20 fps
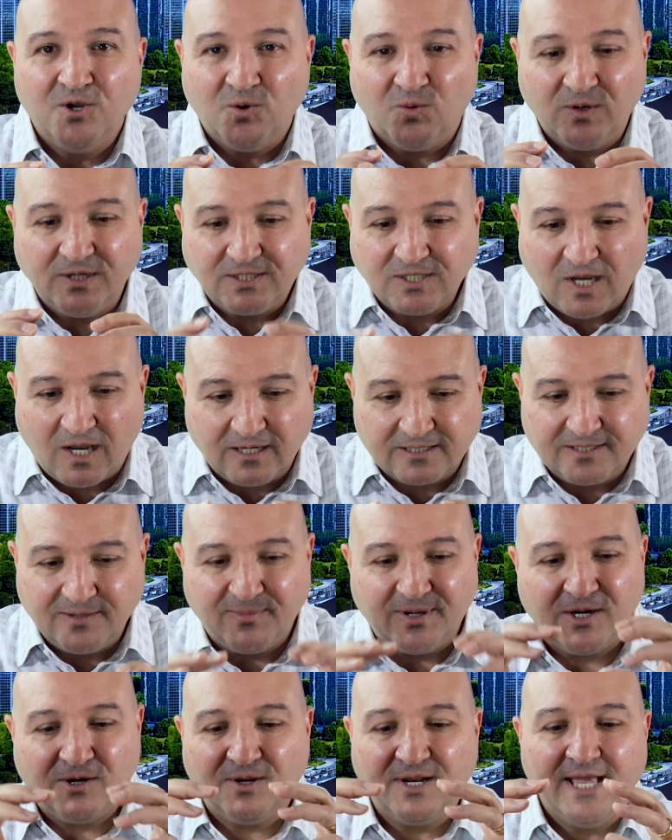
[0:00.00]
we talked
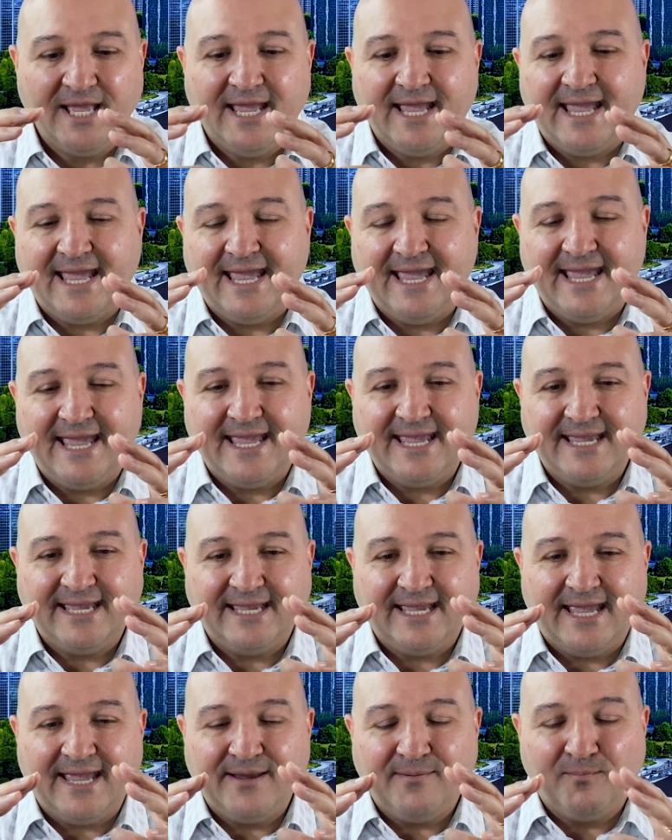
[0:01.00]
about
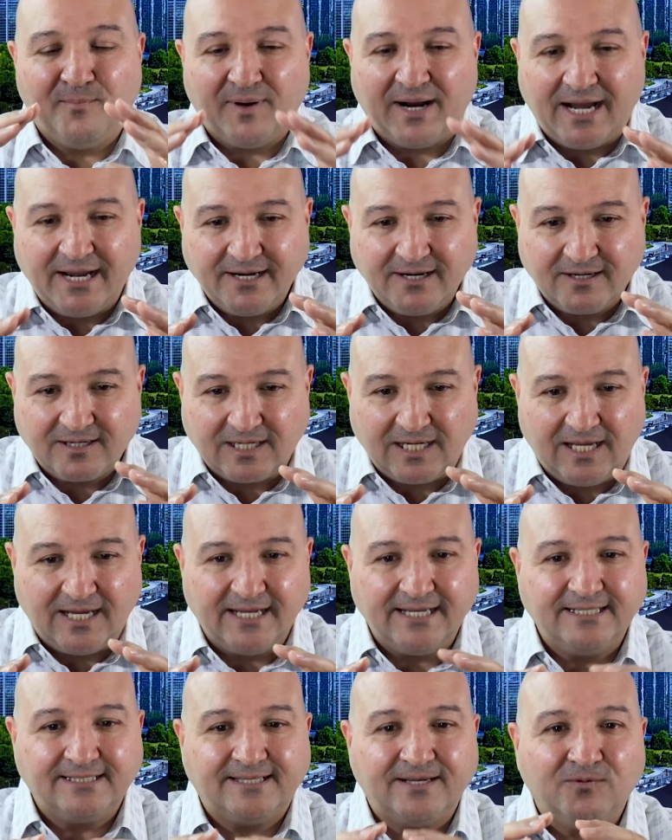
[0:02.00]
a, a buyer
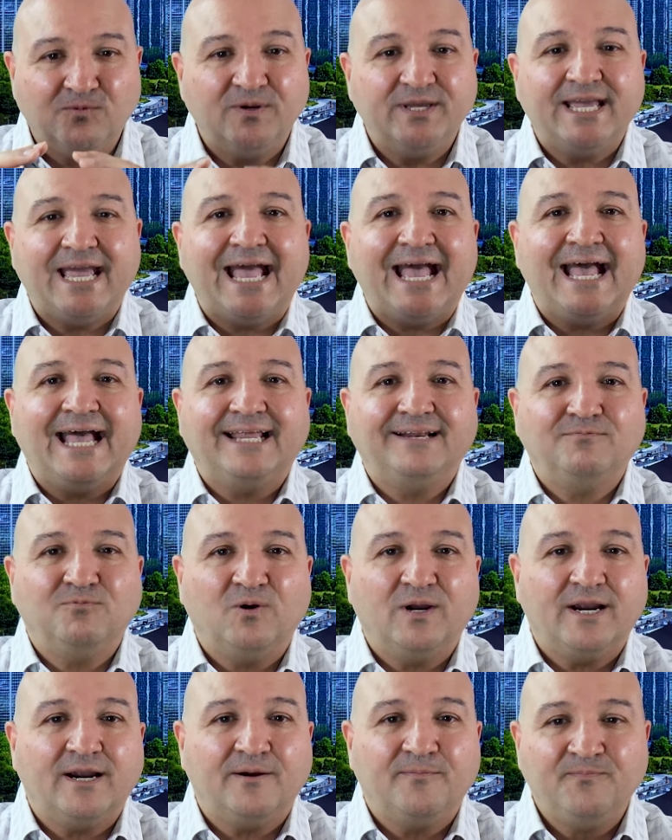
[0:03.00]
client that we had
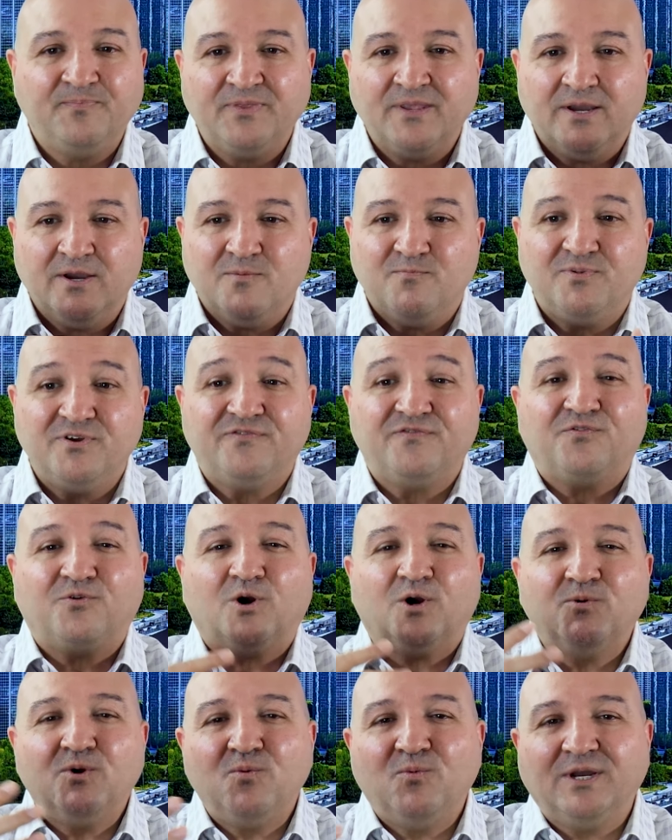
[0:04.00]
where
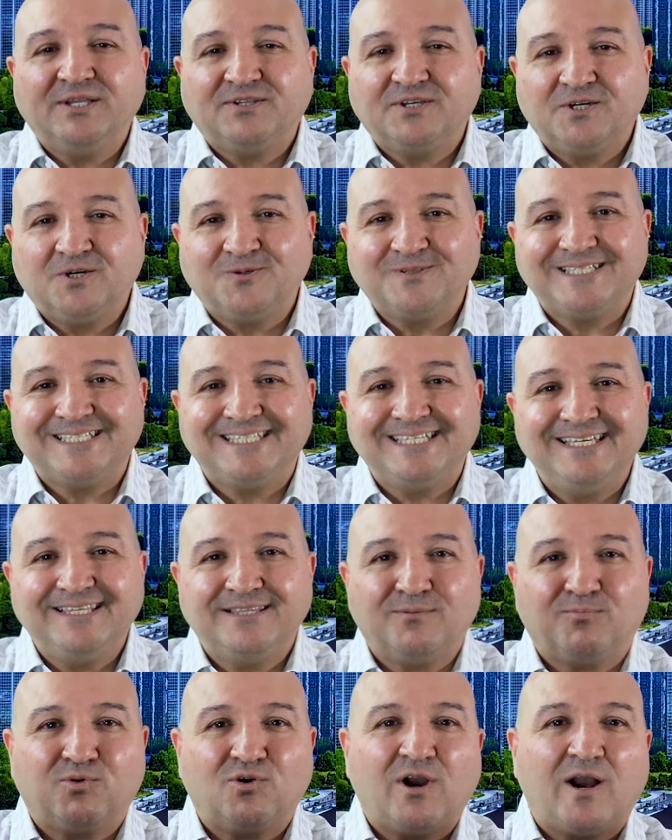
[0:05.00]
before we went to go see
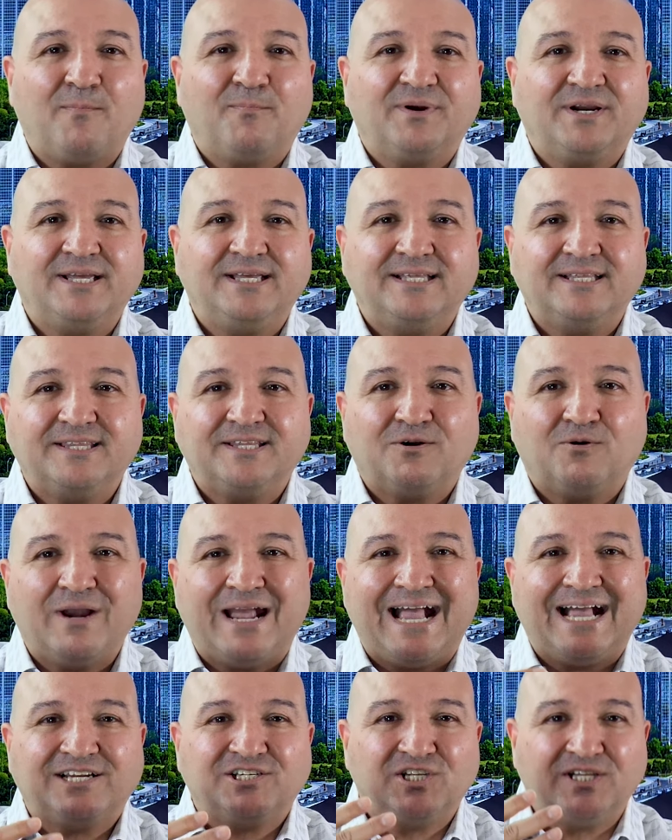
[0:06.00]
the property, there were
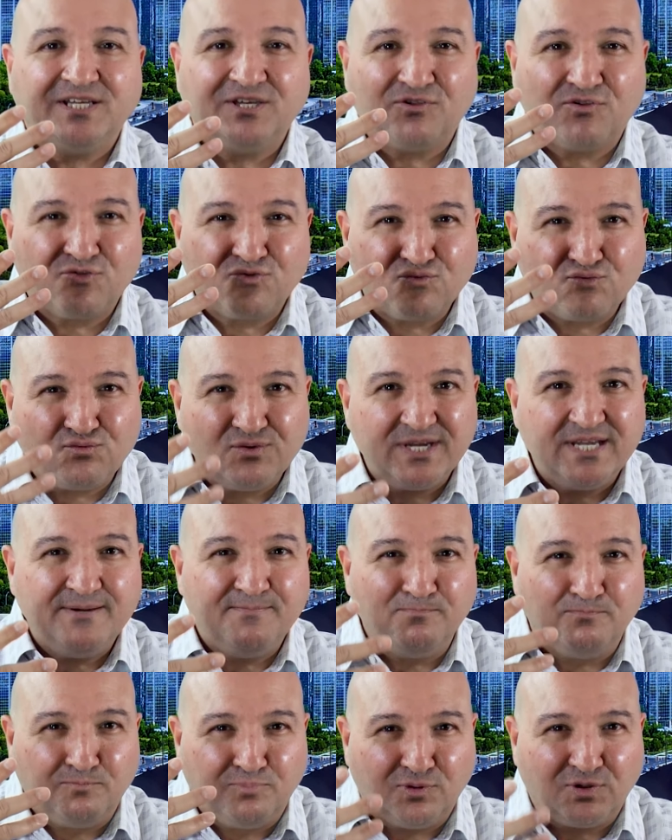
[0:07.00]
actually three
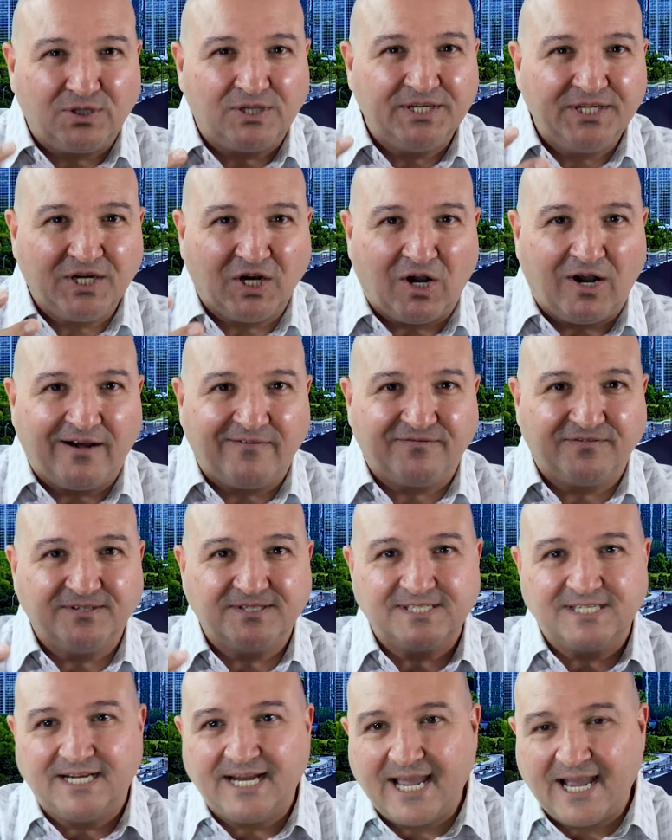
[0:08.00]
bully
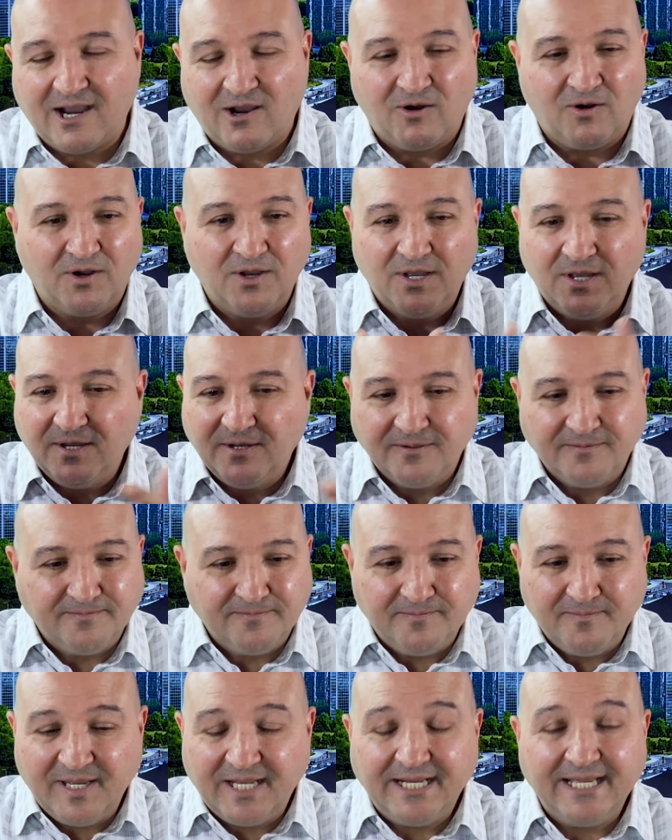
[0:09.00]
offers and how
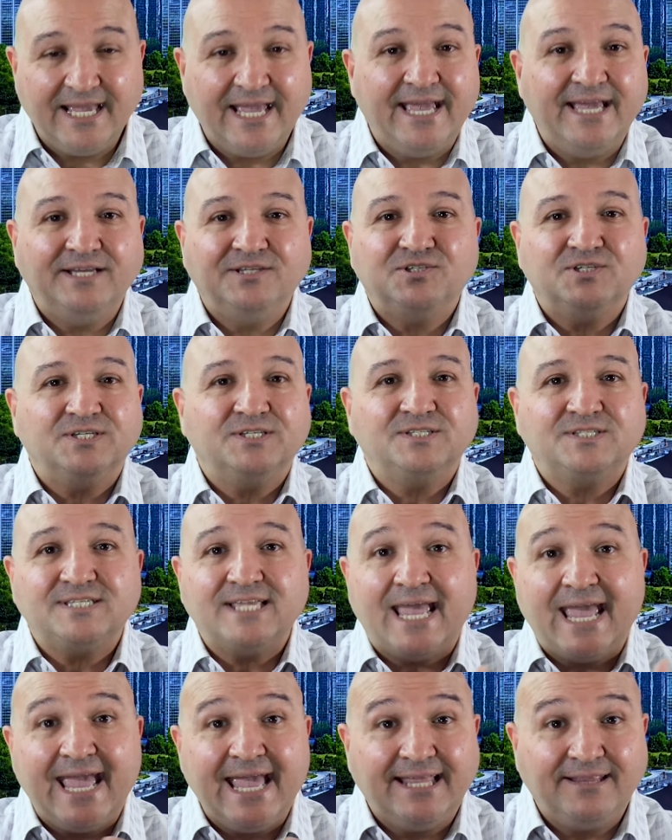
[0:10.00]
many agents
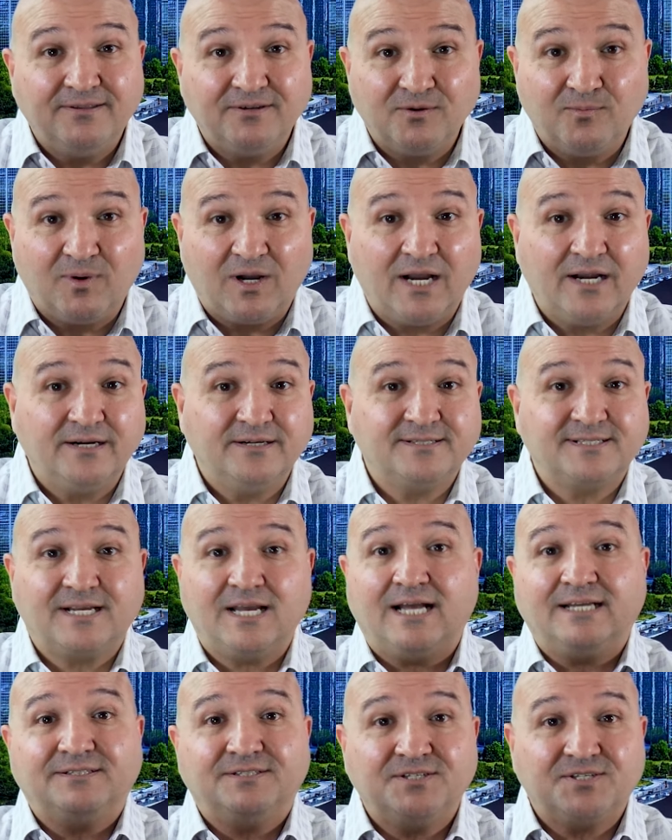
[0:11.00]
and their buyers
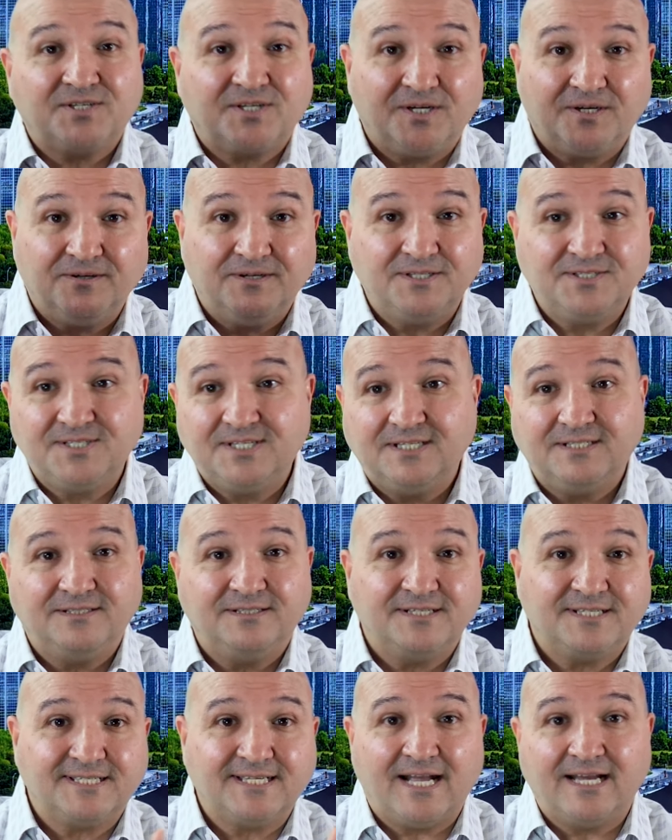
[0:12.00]
got discouraged and
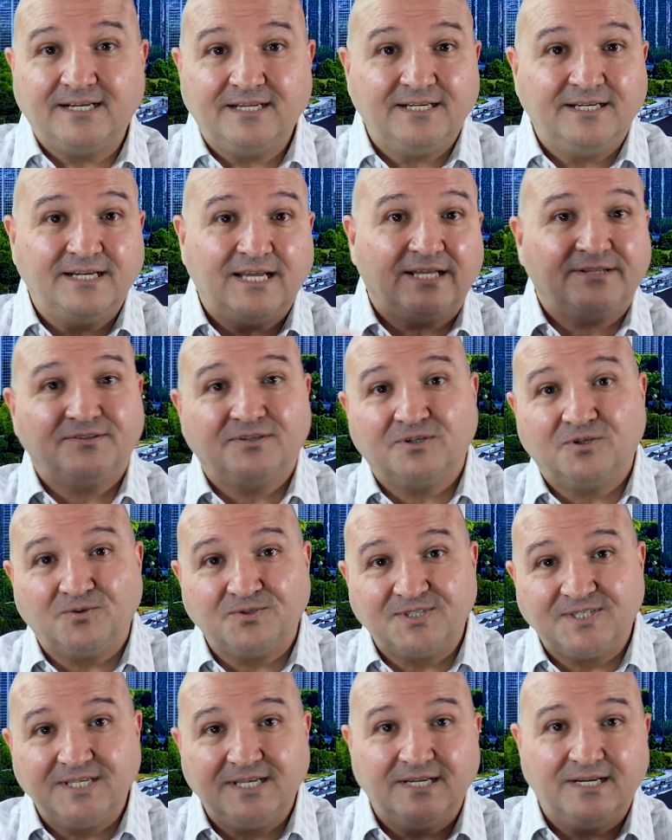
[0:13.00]
decided not to go
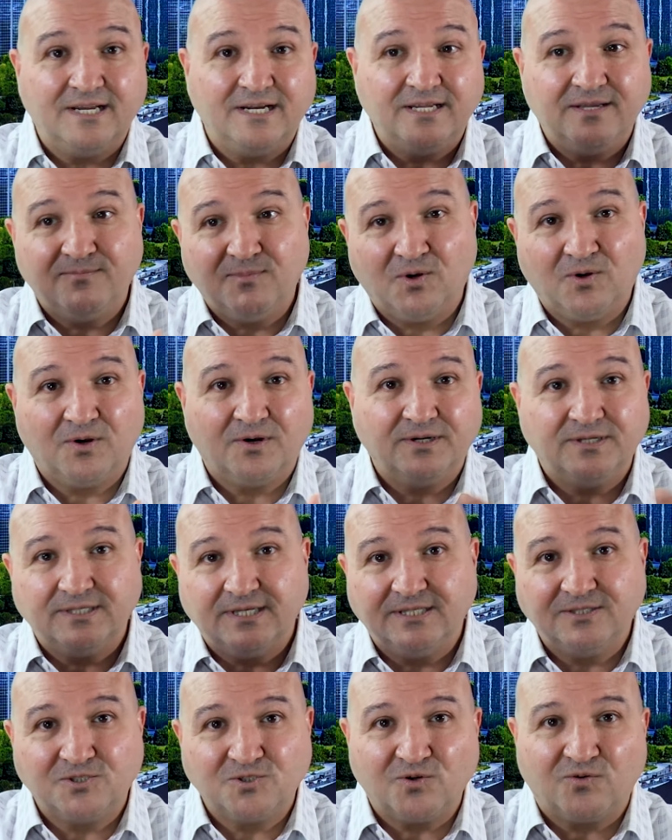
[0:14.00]
see it anymore
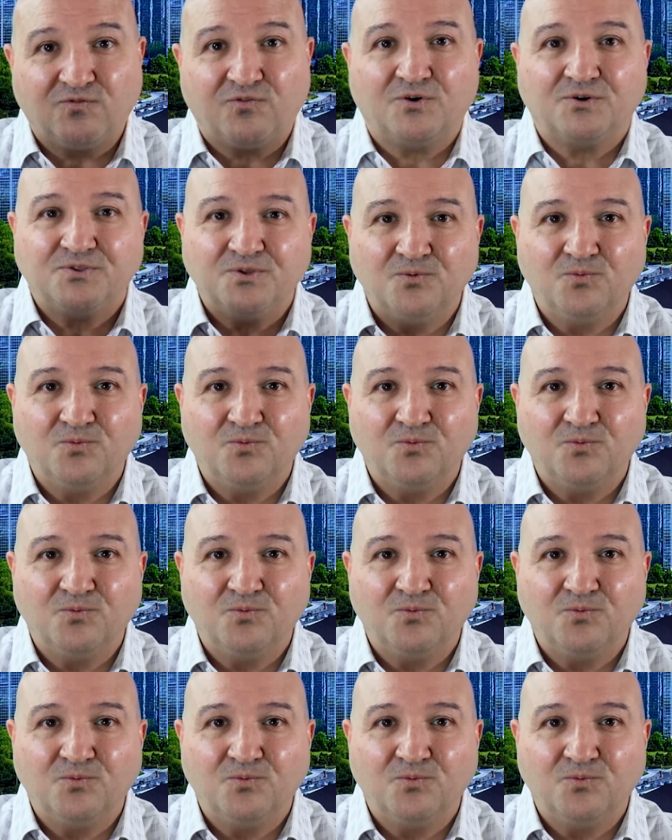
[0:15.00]
and so forth.